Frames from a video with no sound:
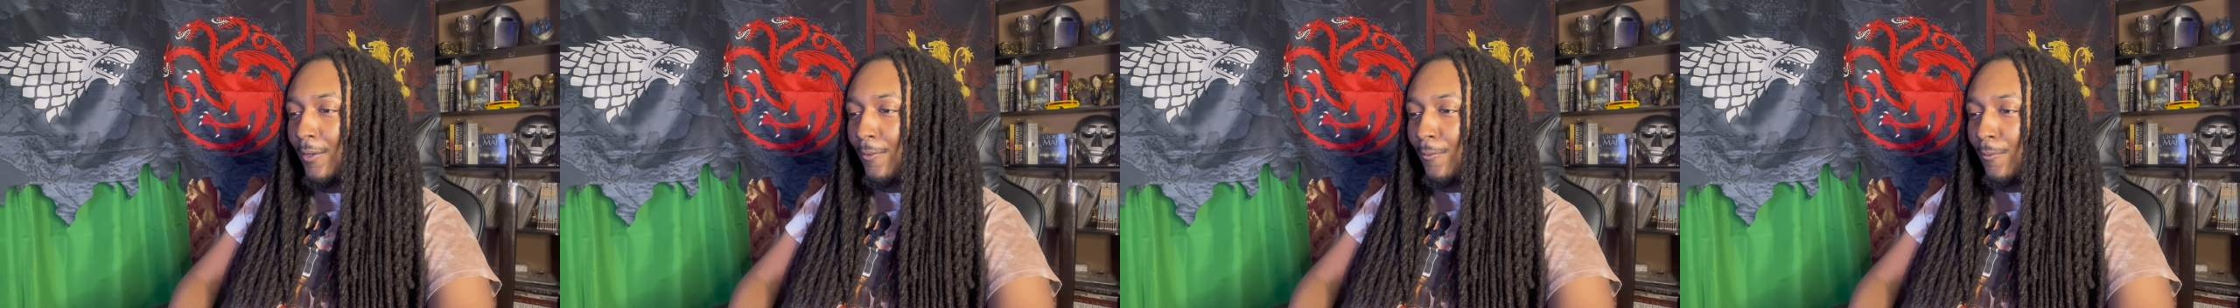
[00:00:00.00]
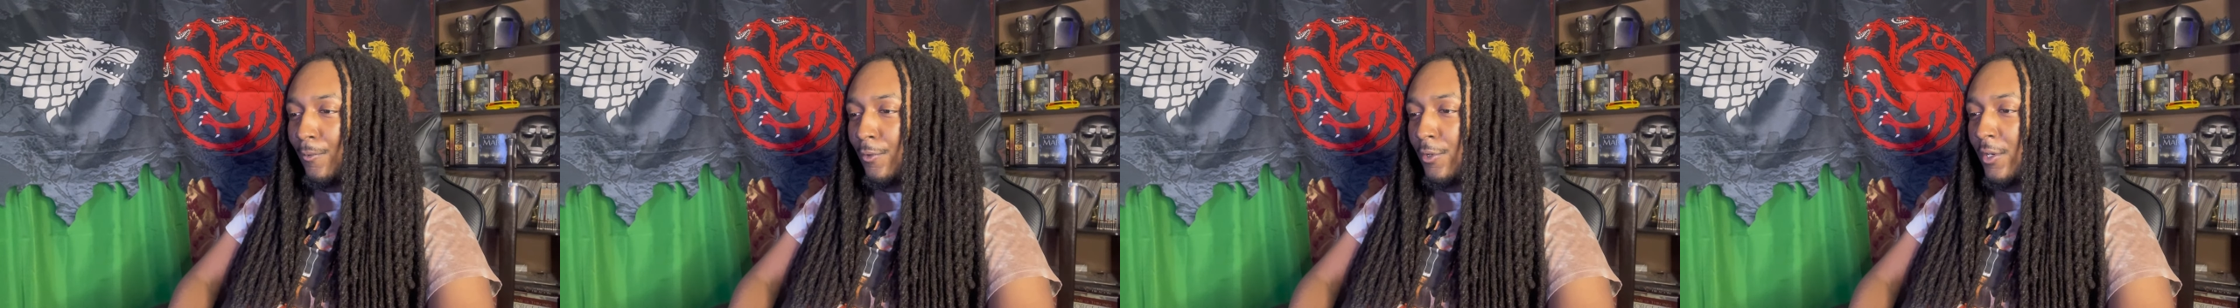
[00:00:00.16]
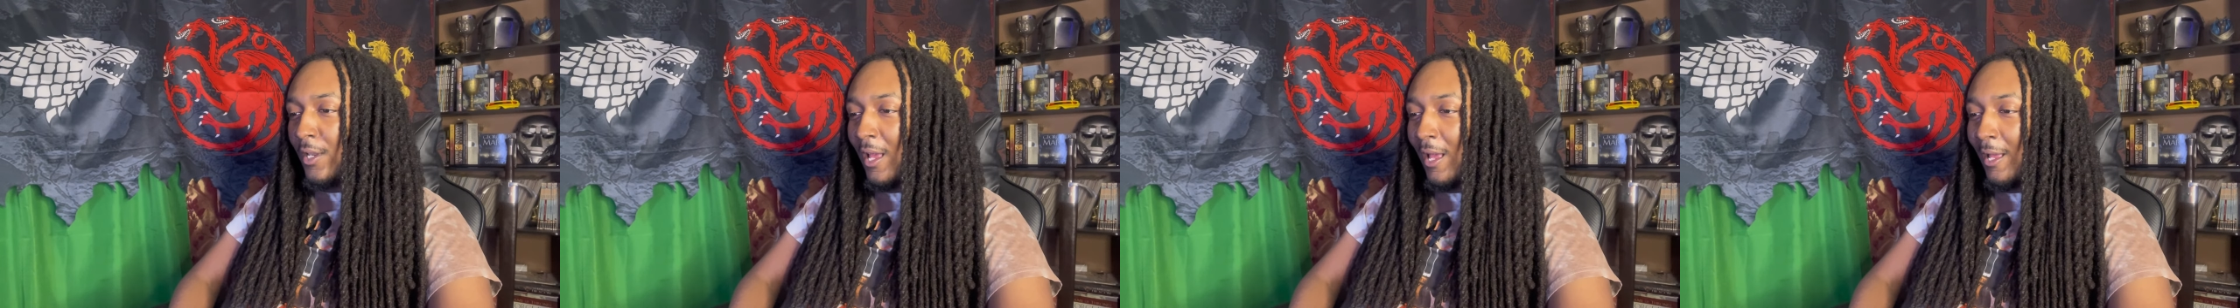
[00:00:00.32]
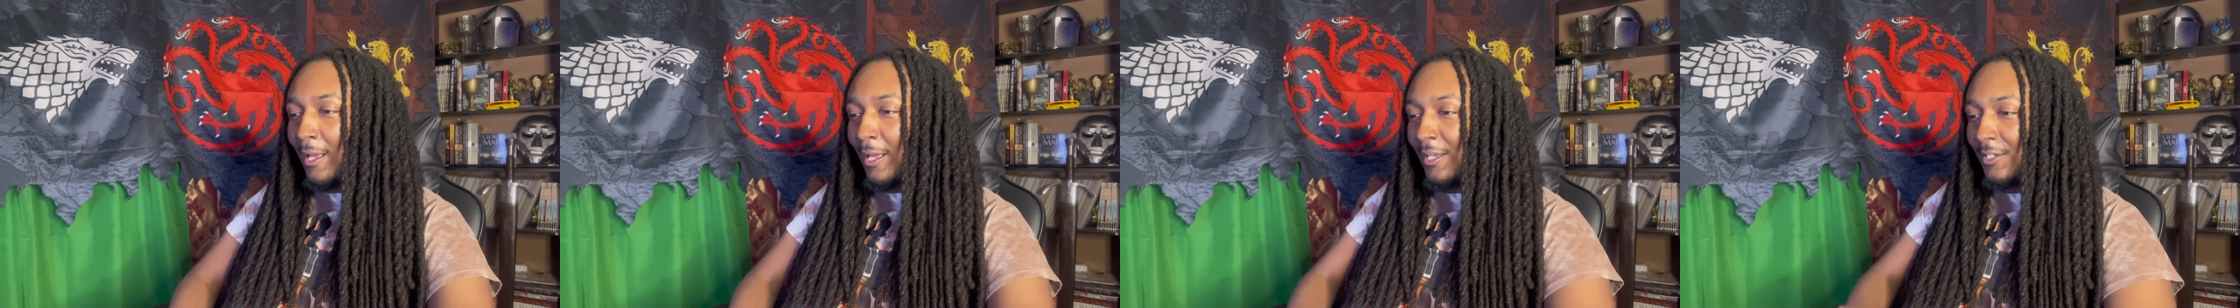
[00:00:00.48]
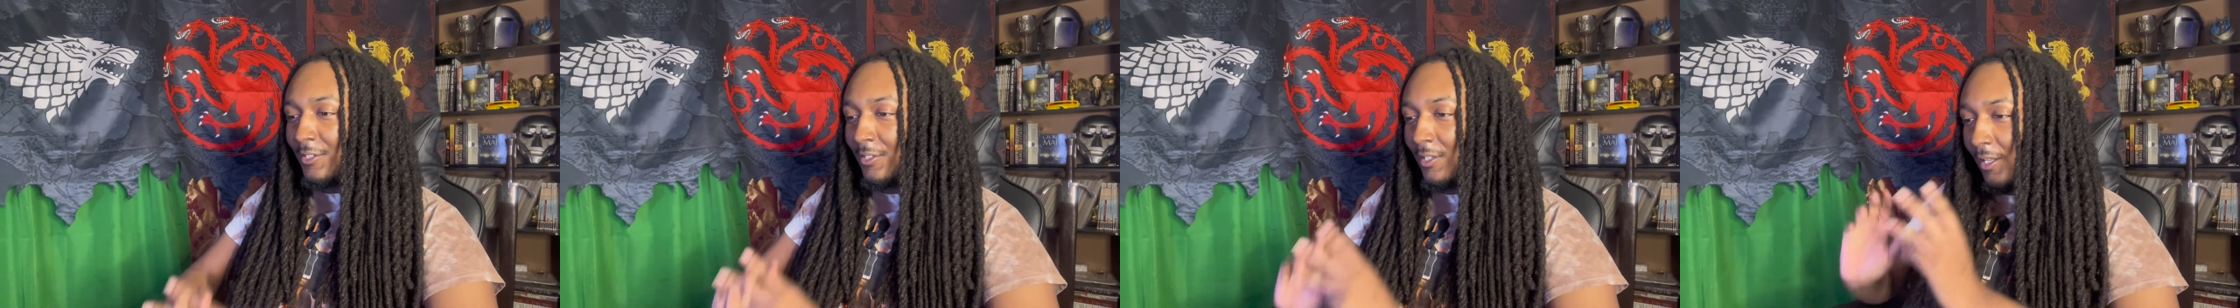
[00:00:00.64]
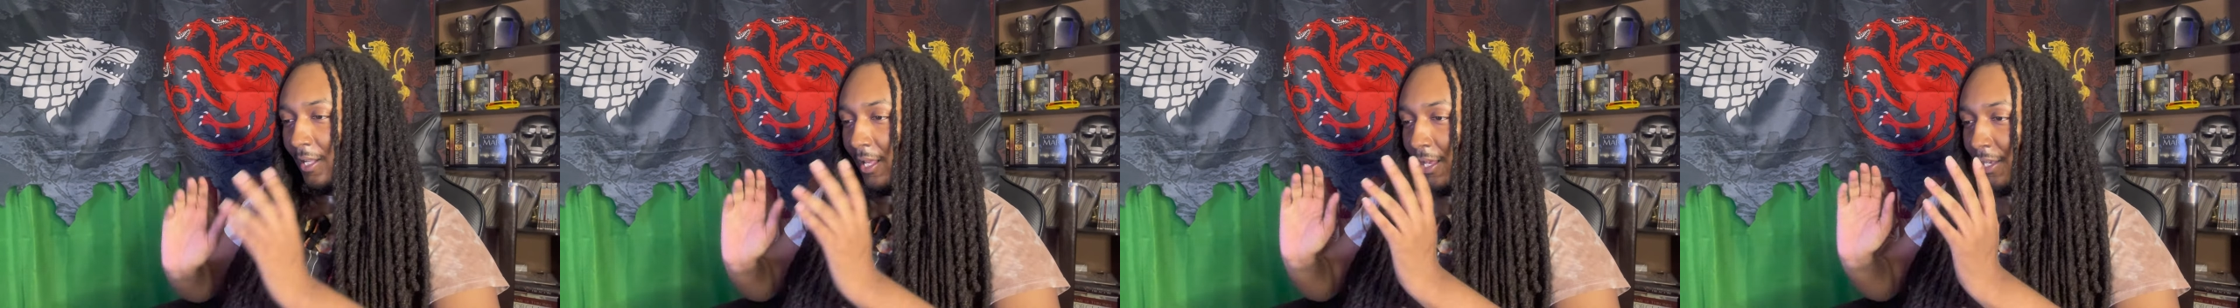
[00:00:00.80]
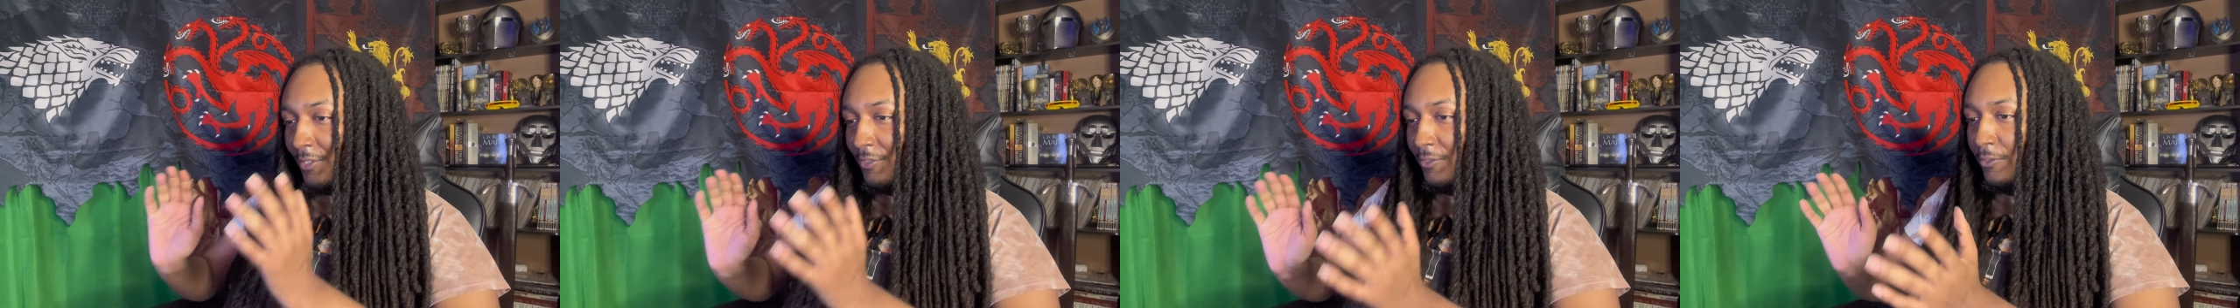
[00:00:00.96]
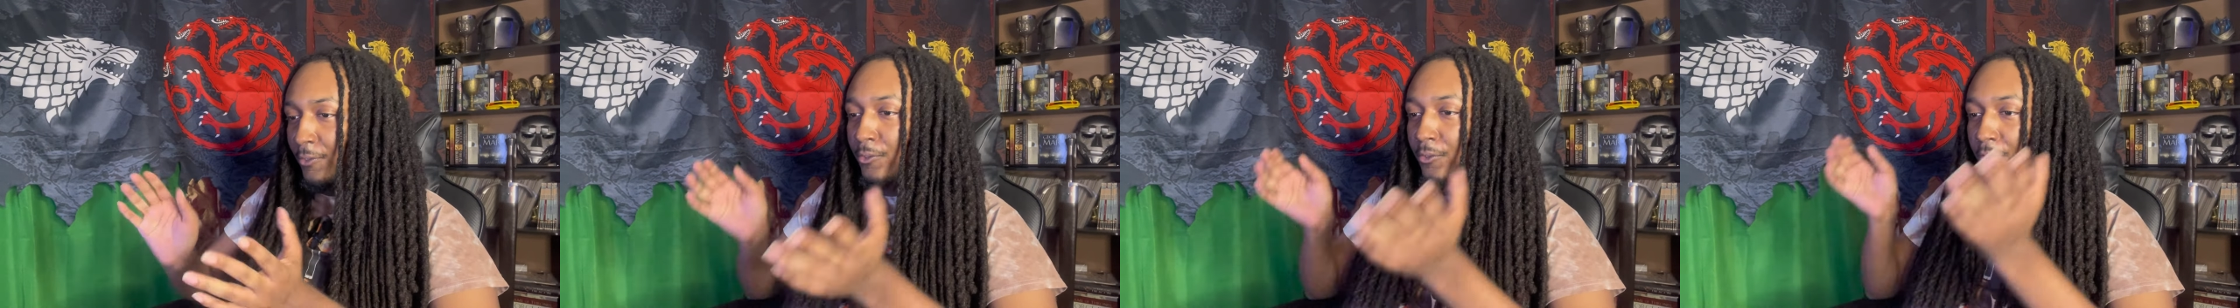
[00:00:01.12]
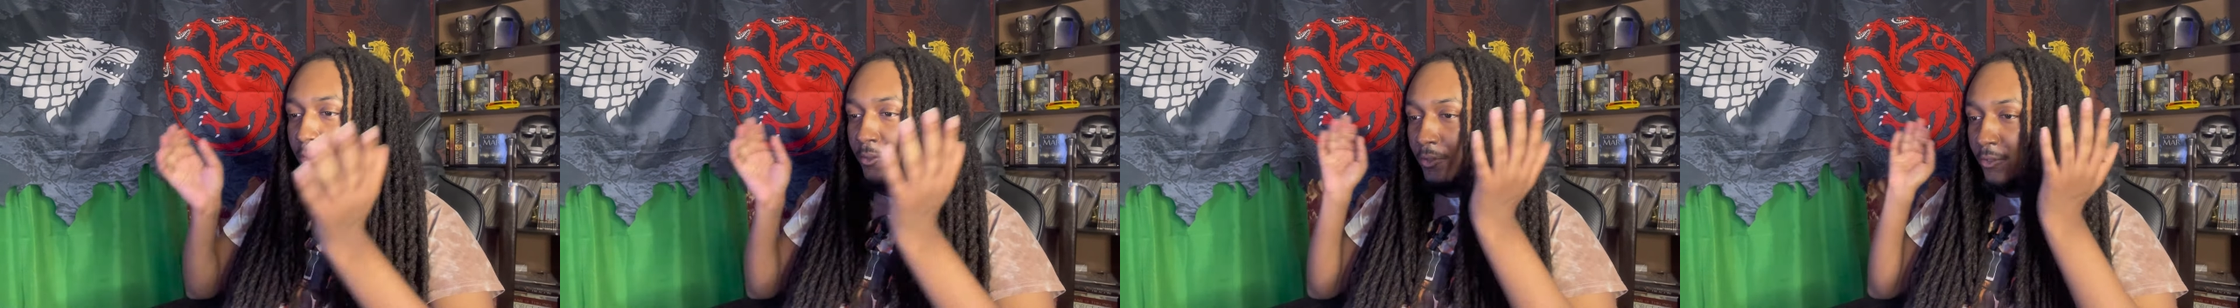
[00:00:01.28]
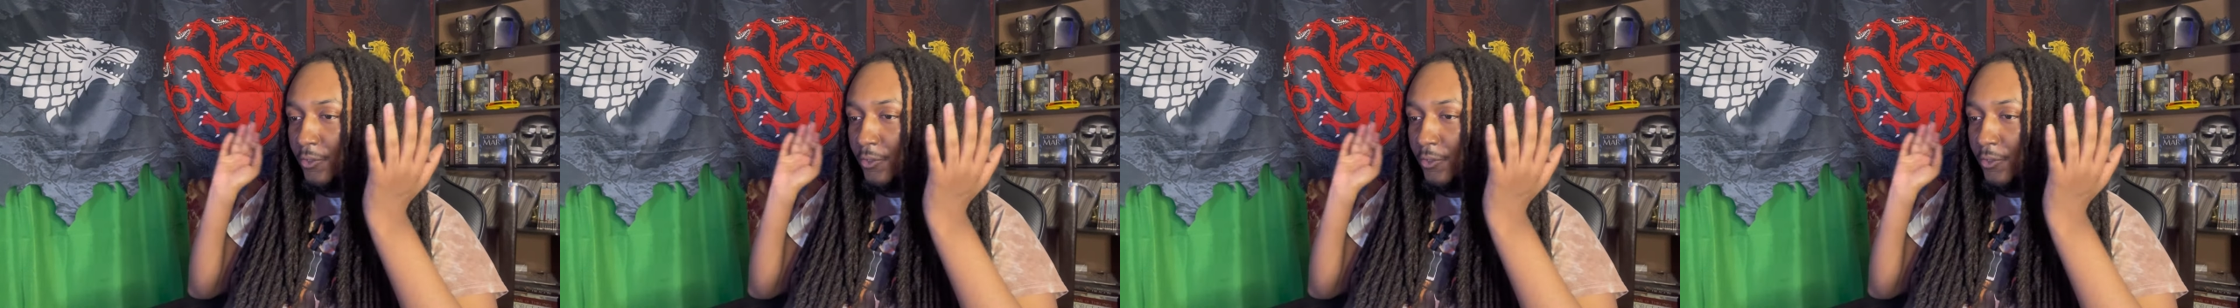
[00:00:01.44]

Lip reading: when he has less